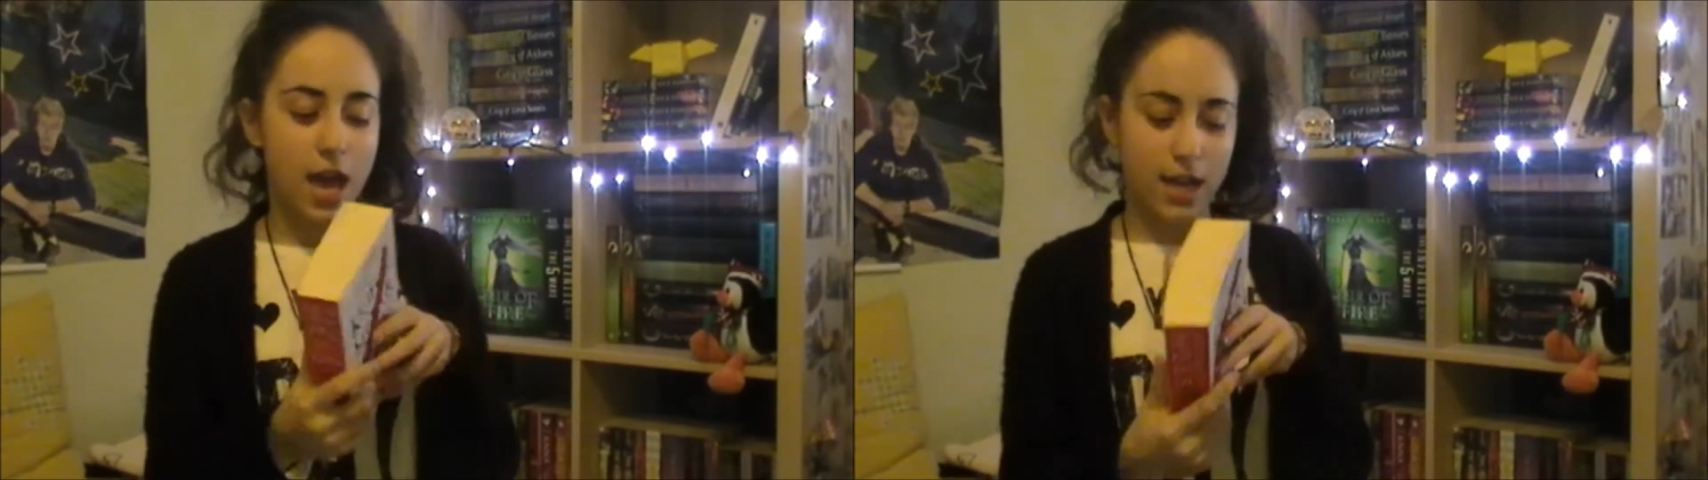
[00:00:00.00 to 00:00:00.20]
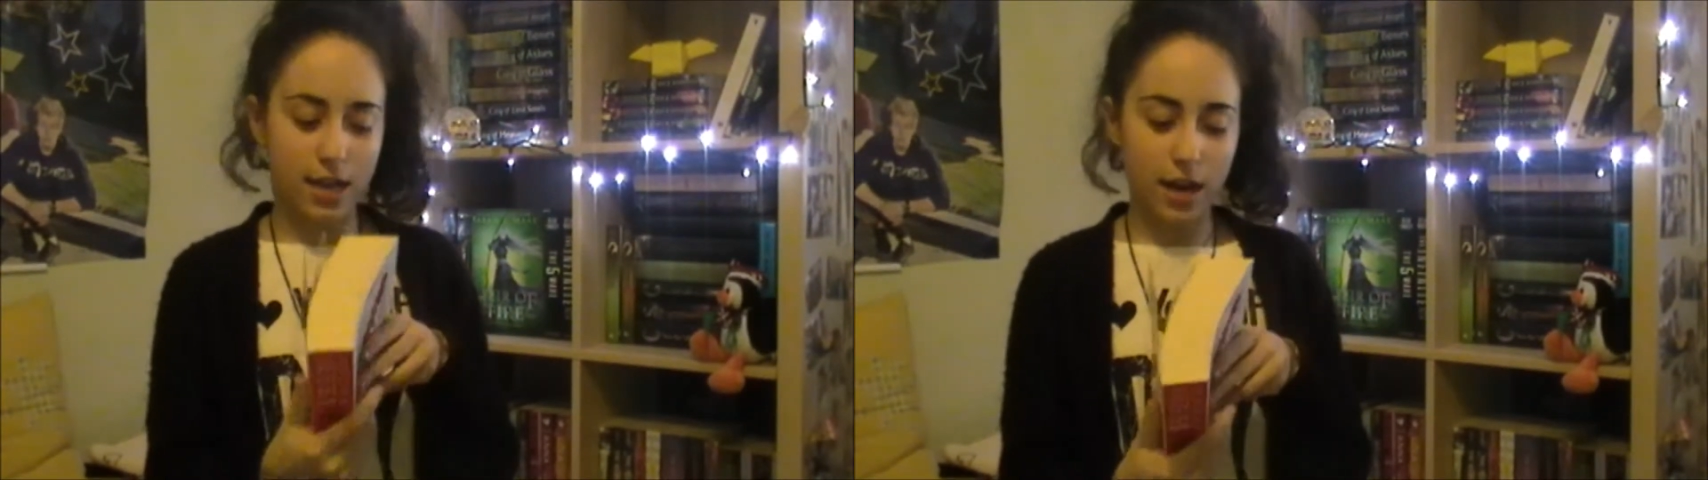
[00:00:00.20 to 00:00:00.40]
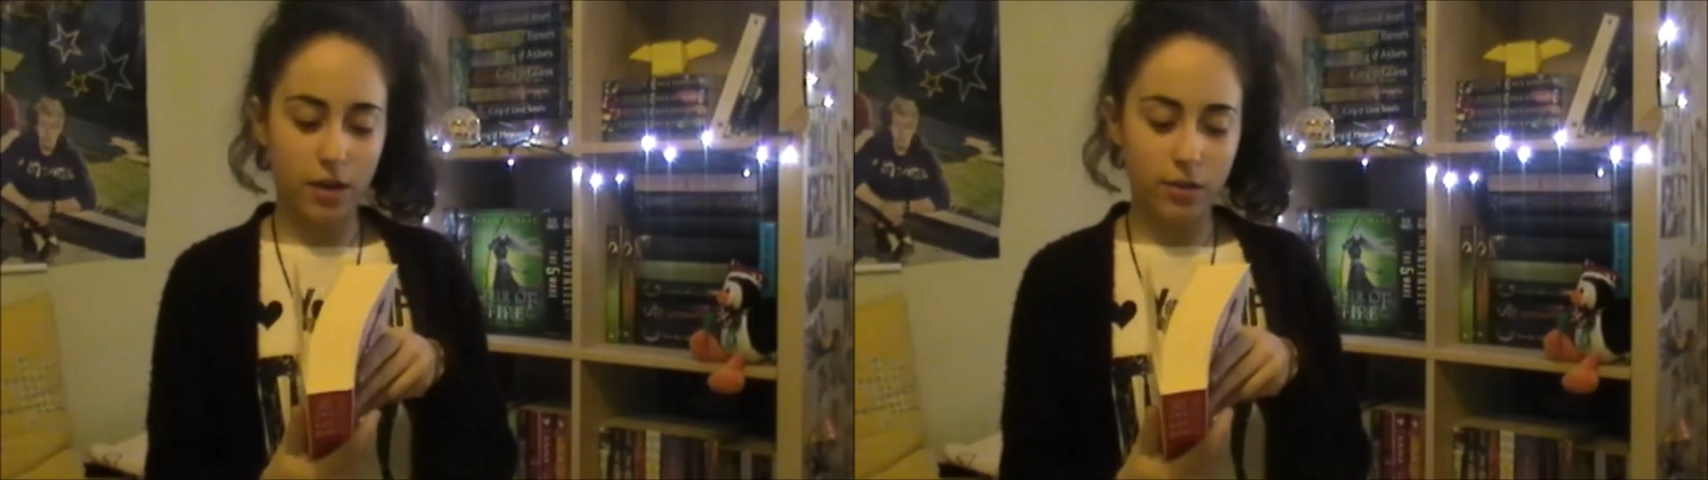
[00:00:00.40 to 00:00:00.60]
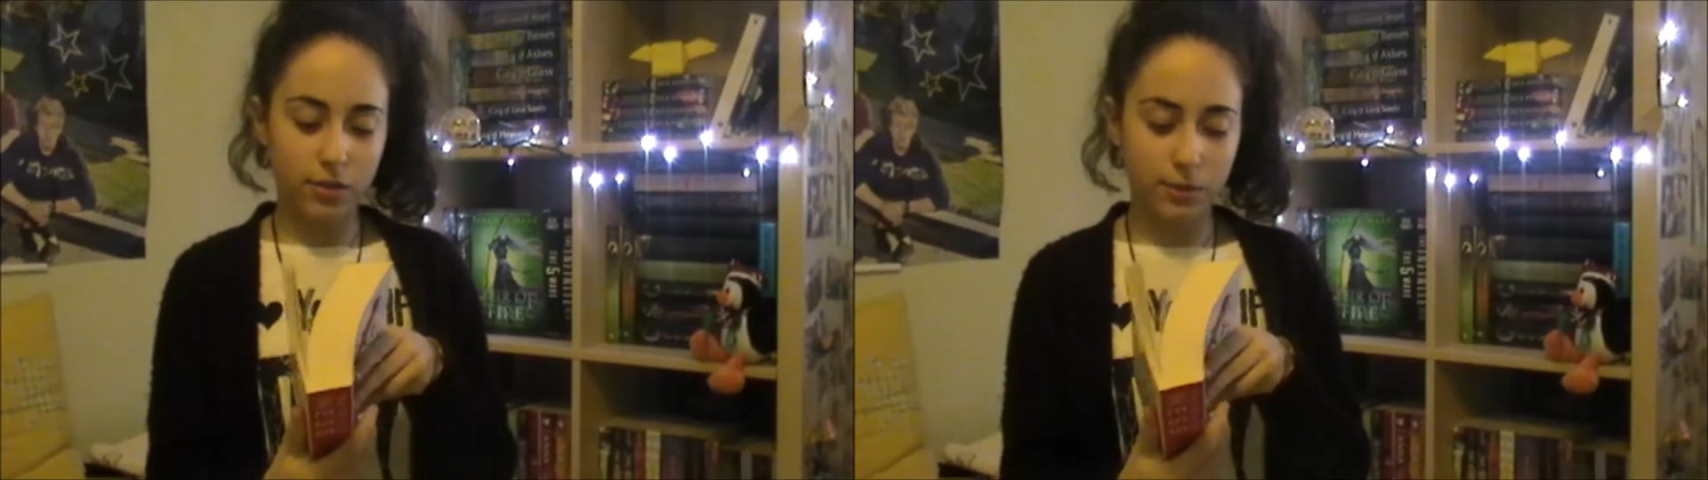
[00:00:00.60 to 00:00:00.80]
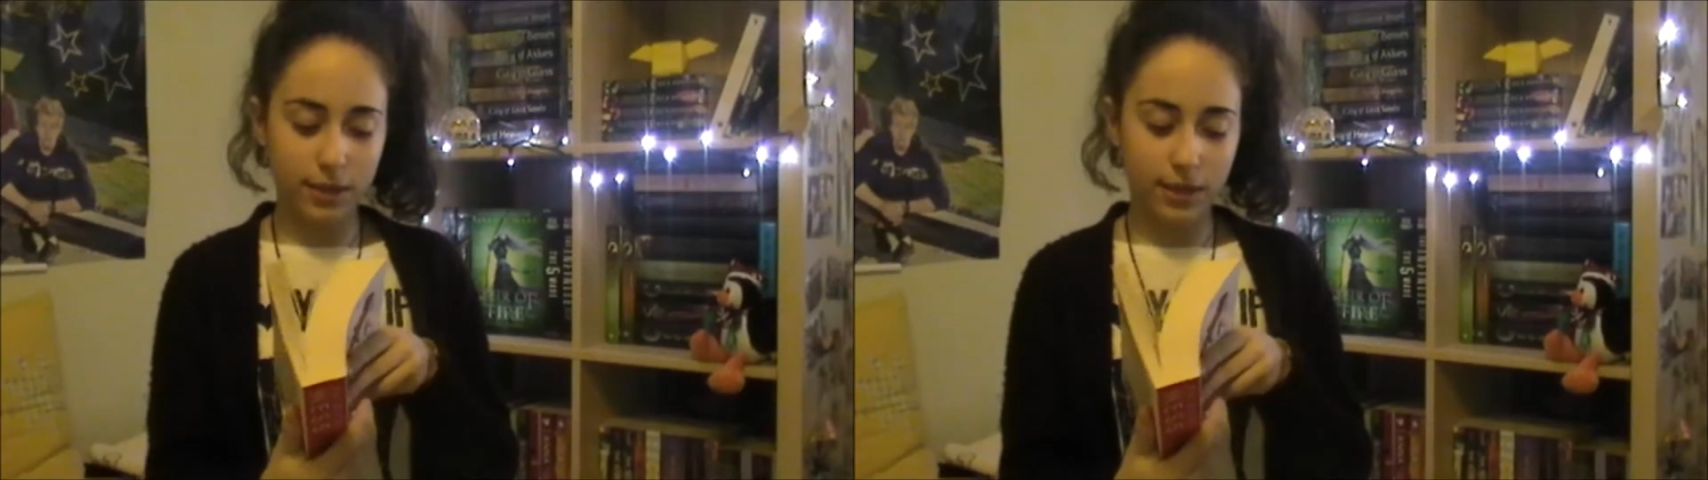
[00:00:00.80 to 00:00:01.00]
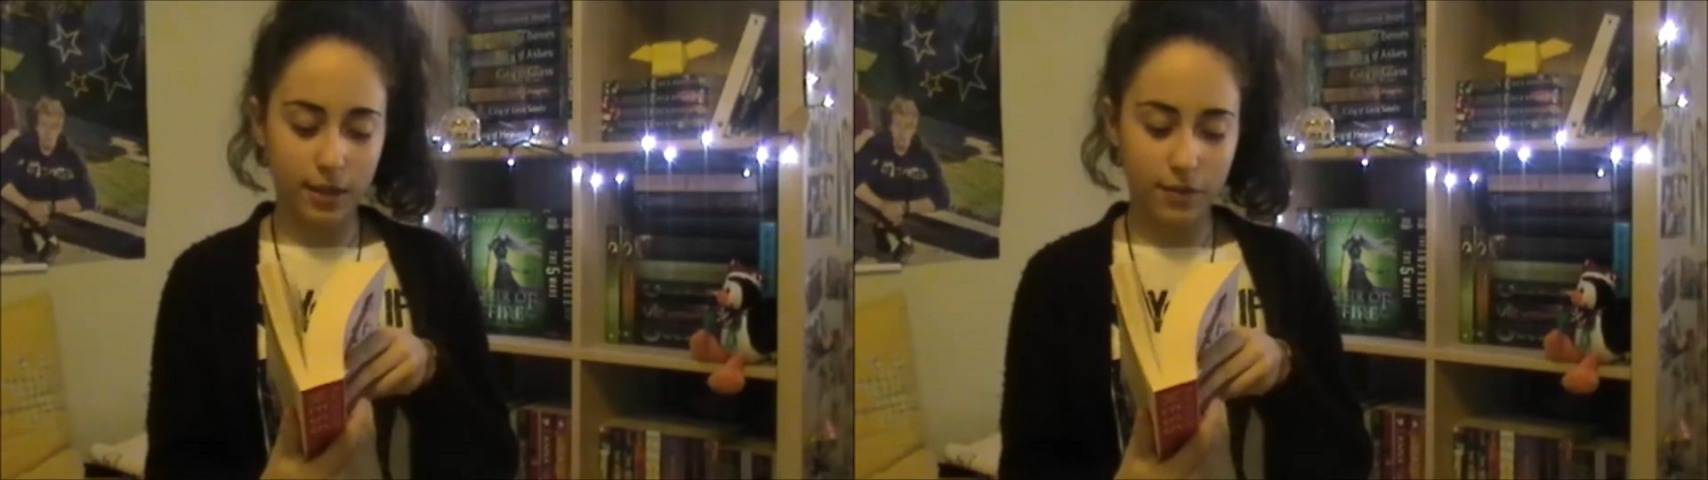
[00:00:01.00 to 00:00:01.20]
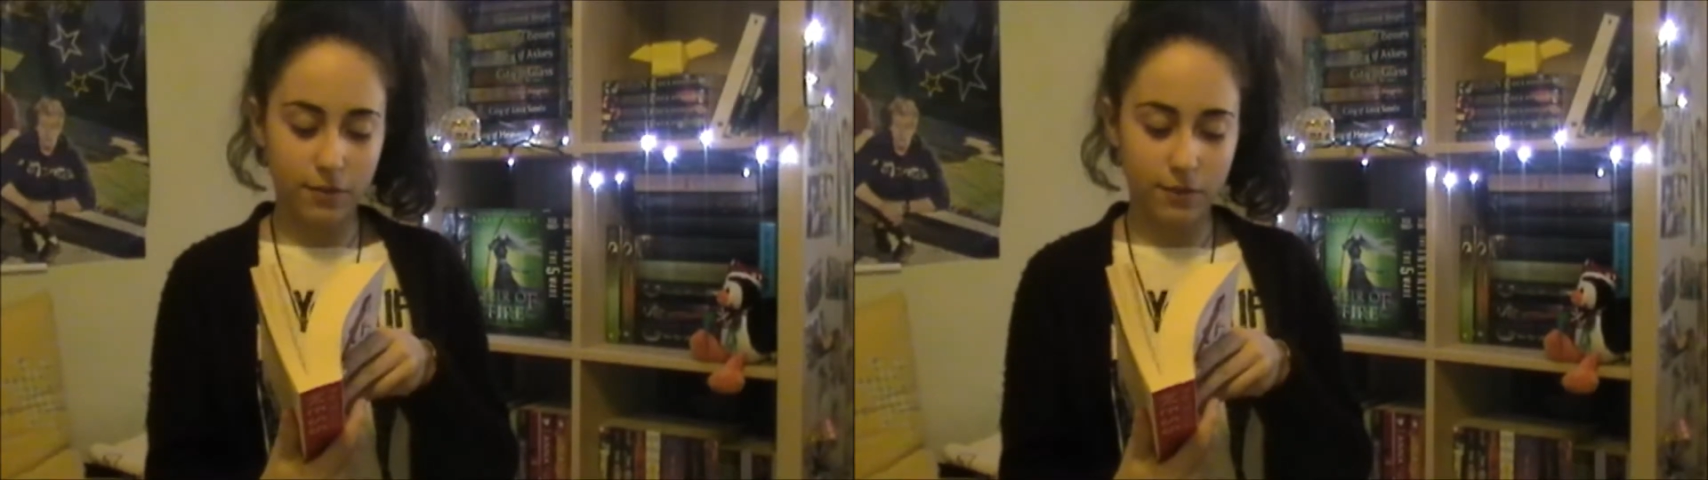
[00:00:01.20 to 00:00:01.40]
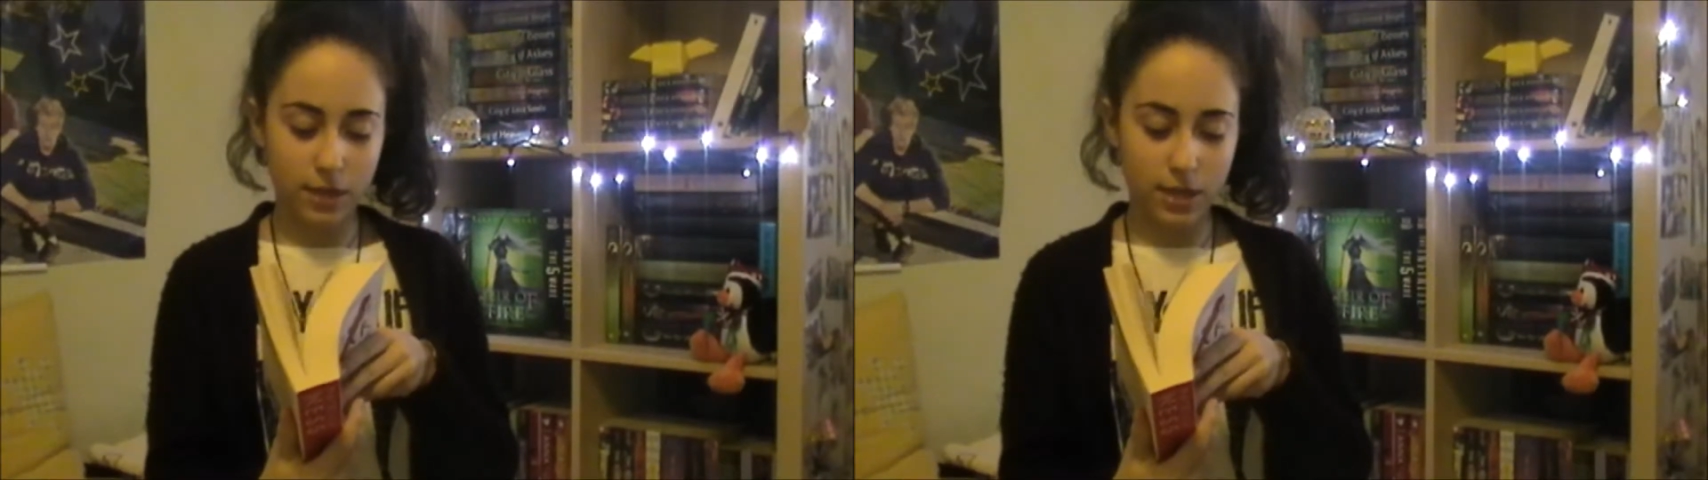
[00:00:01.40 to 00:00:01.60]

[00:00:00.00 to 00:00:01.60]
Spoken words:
And I also really love